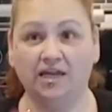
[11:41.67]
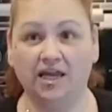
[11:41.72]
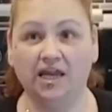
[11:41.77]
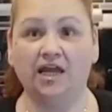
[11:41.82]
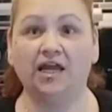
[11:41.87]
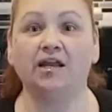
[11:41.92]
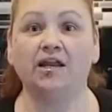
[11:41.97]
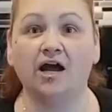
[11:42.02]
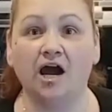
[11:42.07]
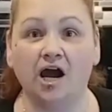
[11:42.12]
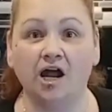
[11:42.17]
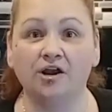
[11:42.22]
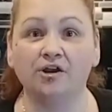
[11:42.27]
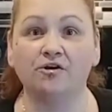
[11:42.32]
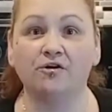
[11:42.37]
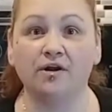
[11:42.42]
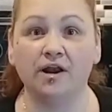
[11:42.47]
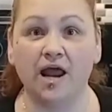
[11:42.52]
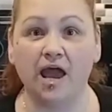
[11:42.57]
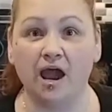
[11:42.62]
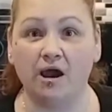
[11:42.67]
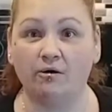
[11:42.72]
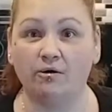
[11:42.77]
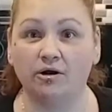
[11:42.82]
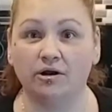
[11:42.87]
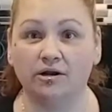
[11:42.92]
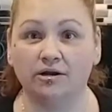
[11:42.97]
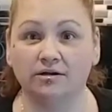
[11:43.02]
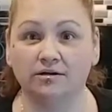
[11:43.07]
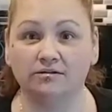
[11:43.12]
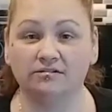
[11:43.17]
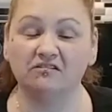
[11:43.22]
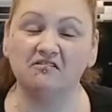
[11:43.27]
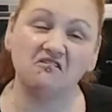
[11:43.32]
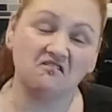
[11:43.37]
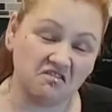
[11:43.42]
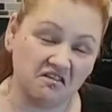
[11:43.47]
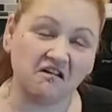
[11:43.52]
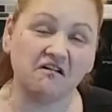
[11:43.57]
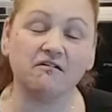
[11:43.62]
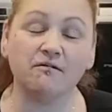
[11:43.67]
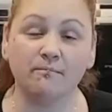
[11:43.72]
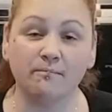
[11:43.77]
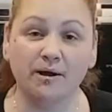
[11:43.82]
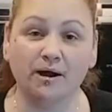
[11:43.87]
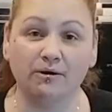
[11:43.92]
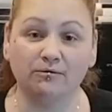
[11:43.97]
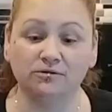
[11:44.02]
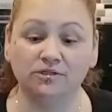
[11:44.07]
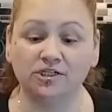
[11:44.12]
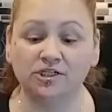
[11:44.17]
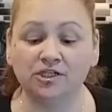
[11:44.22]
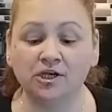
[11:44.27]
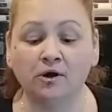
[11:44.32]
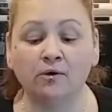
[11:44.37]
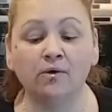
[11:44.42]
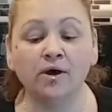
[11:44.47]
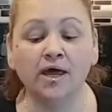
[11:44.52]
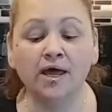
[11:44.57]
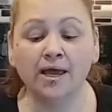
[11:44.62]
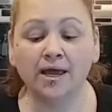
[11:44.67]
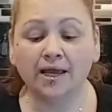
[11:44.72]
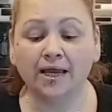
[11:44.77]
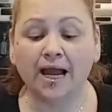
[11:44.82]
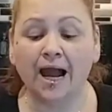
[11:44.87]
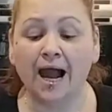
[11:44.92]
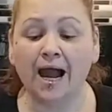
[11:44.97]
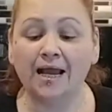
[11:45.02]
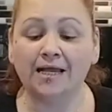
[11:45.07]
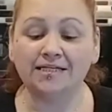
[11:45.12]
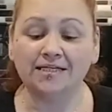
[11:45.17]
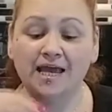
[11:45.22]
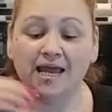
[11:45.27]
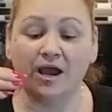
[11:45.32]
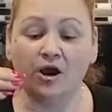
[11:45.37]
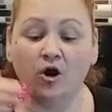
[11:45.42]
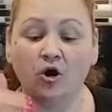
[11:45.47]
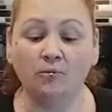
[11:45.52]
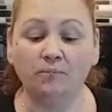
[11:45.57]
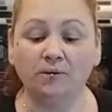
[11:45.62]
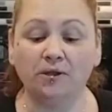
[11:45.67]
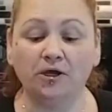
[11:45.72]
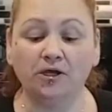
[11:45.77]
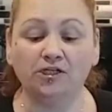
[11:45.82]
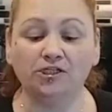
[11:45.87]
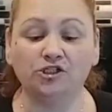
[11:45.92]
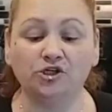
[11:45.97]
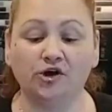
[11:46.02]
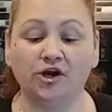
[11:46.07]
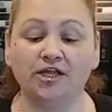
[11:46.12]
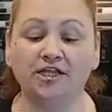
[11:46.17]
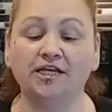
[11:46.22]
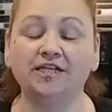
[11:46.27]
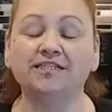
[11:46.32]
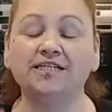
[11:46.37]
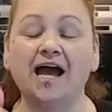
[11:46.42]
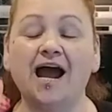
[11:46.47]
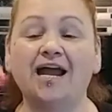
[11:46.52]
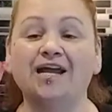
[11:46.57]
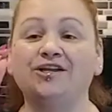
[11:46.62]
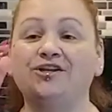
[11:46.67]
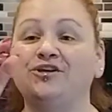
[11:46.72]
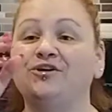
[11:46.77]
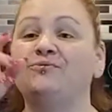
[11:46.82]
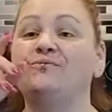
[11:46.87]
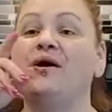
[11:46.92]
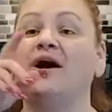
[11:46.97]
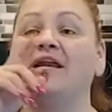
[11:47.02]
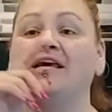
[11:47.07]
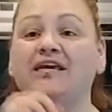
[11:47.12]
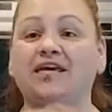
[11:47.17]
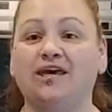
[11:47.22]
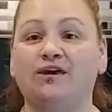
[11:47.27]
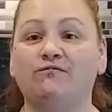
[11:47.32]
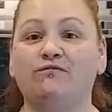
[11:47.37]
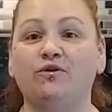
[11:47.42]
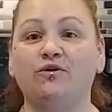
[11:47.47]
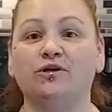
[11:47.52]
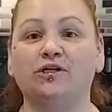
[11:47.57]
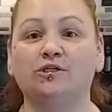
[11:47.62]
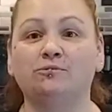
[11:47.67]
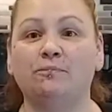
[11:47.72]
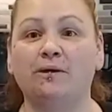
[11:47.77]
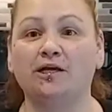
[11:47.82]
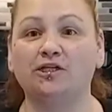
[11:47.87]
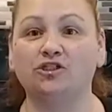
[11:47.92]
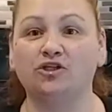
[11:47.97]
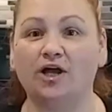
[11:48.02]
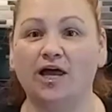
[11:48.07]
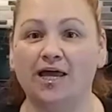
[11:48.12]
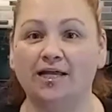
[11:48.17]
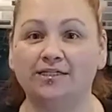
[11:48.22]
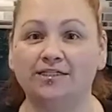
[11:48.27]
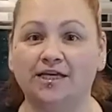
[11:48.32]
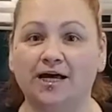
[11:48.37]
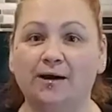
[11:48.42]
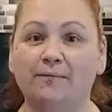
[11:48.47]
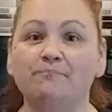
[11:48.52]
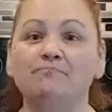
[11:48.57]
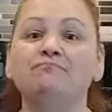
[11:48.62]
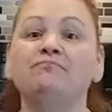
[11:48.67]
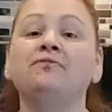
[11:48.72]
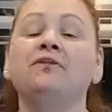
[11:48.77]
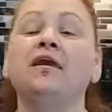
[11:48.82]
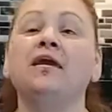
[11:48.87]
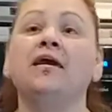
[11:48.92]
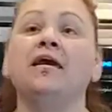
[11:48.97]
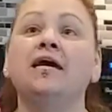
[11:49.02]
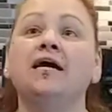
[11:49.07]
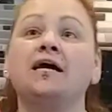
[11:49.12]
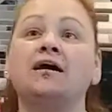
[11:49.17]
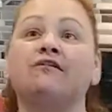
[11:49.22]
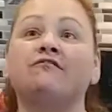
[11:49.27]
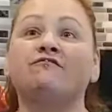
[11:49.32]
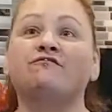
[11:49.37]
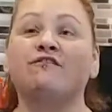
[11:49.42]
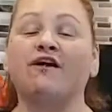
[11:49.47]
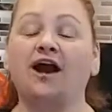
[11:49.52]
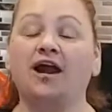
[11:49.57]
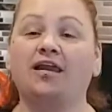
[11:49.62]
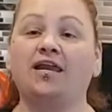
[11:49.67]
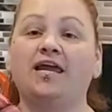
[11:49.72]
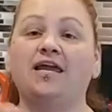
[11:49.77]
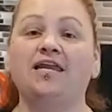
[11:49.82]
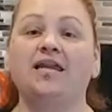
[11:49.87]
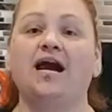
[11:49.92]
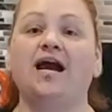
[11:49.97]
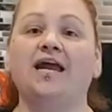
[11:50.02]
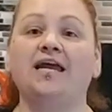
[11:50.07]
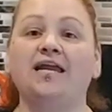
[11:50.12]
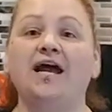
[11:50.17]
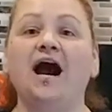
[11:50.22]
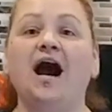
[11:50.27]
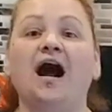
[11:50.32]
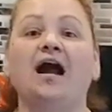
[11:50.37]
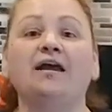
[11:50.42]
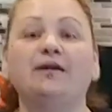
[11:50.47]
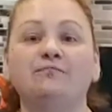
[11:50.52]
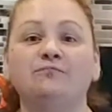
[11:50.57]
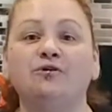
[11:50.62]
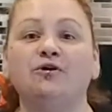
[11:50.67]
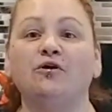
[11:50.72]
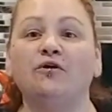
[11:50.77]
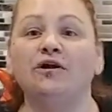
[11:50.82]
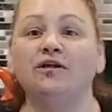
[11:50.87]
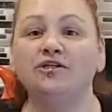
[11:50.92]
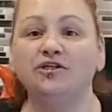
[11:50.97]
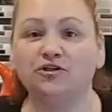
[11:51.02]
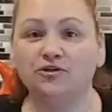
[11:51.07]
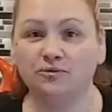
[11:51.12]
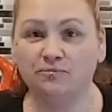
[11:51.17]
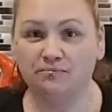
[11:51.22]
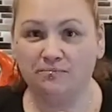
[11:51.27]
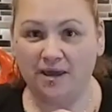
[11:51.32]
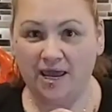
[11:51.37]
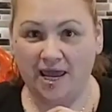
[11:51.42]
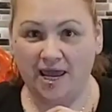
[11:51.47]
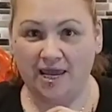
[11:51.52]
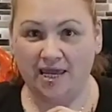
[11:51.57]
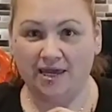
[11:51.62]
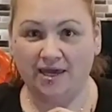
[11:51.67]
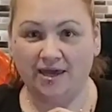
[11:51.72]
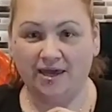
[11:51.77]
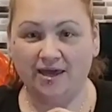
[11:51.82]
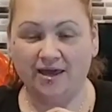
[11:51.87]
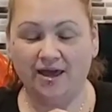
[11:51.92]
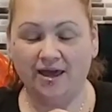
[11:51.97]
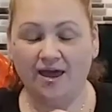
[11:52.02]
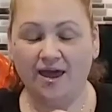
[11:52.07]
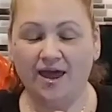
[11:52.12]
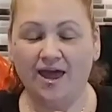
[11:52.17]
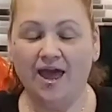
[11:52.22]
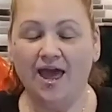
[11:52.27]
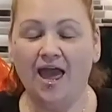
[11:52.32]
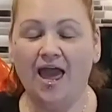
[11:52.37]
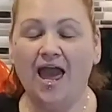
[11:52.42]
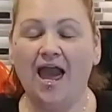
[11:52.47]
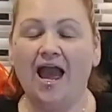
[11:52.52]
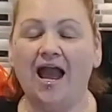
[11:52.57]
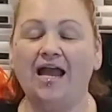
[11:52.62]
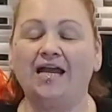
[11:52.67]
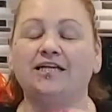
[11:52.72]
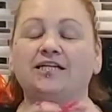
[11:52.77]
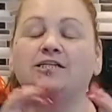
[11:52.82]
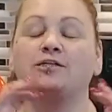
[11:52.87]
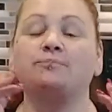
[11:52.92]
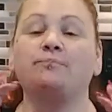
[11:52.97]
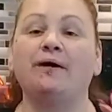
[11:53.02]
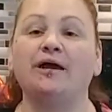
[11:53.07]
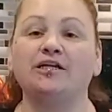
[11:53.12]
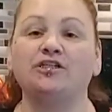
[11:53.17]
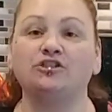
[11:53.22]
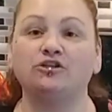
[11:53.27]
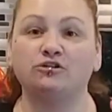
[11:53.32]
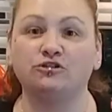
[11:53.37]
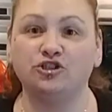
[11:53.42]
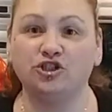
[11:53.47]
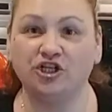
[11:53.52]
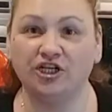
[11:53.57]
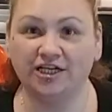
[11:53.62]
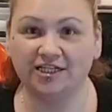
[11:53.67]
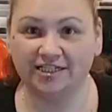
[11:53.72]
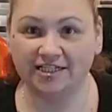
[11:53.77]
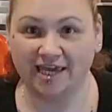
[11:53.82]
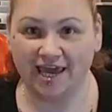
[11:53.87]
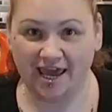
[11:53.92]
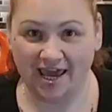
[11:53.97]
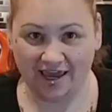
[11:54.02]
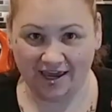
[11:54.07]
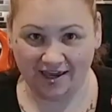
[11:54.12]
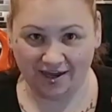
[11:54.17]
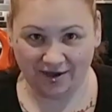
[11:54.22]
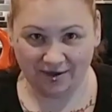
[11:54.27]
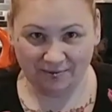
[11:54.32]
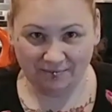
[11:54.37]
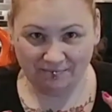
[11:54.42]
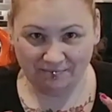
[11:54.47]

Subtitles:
in under an hour or thereabouts. So guys, I hope you enjoyed this. I do want to give you a special heads up. Friday night, I'm going to make a special cheesecake.